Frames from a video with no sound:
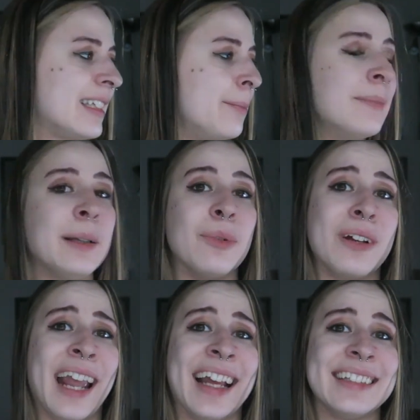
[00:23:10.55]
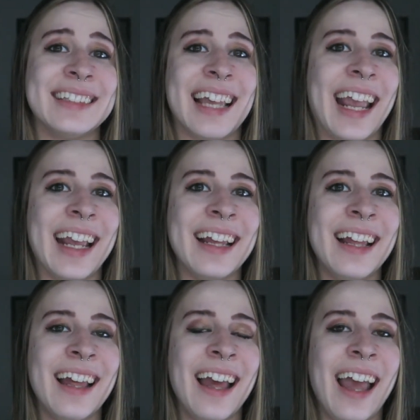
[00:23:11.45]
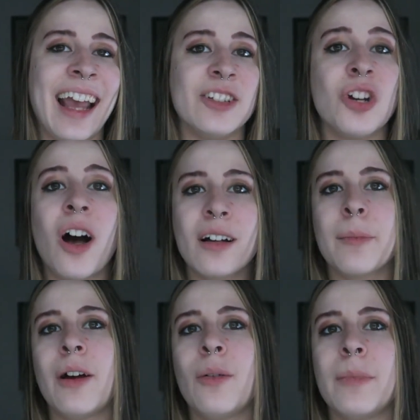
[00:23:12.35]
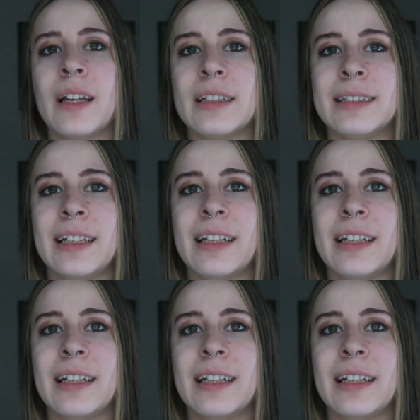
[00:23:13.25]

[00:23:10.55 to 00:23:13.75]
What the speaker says: even people can't say and talk about because